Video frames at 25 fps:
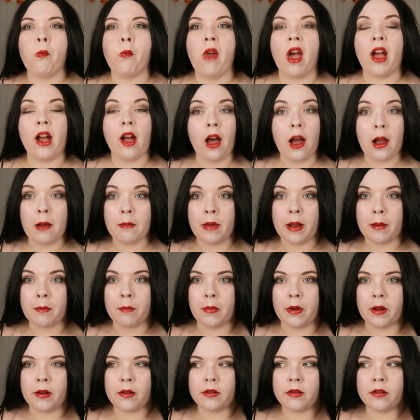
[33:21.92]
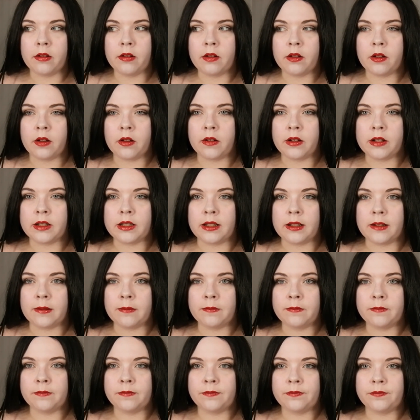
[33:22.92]
I can't remember. Or is it?
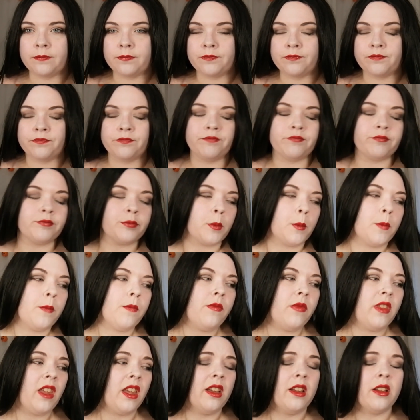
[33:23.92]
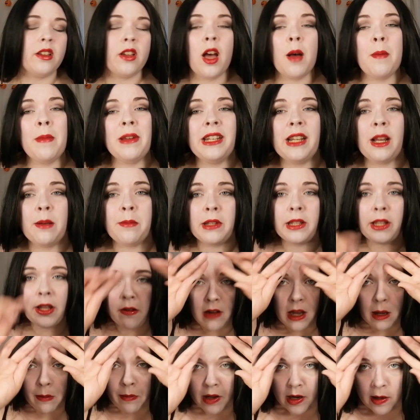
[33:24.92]
Comment down below
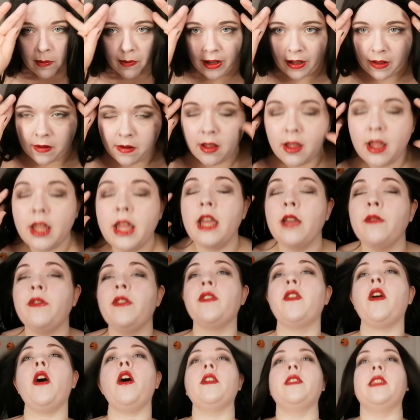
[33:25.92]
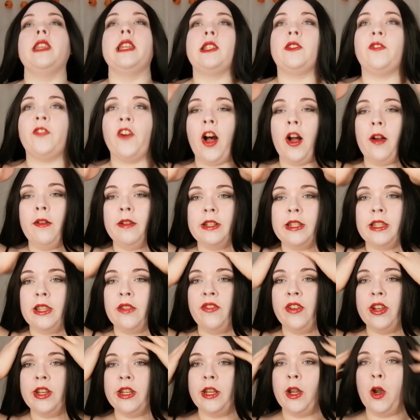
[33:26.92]
what I'm on about. If you've gotten this far into the
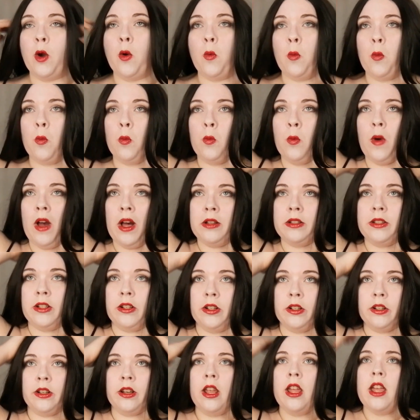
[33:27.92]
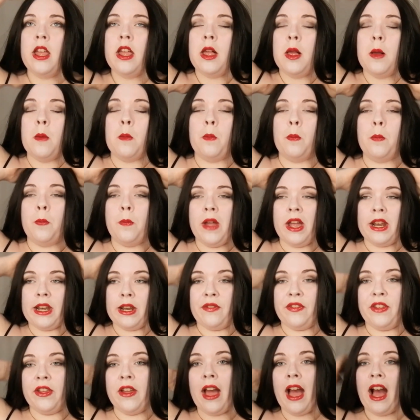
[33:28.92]
video, well done. And
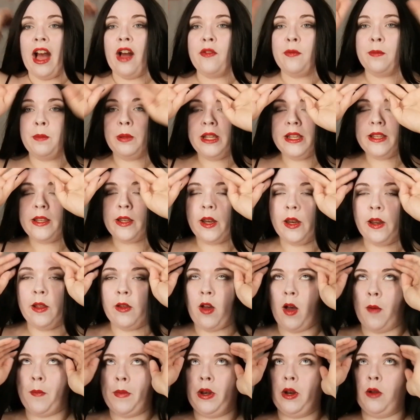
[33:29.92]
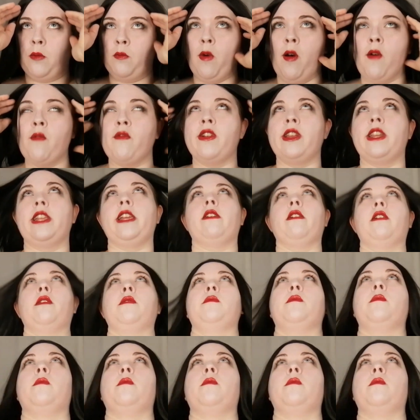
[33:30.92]
if you have, please give me a comment on what movie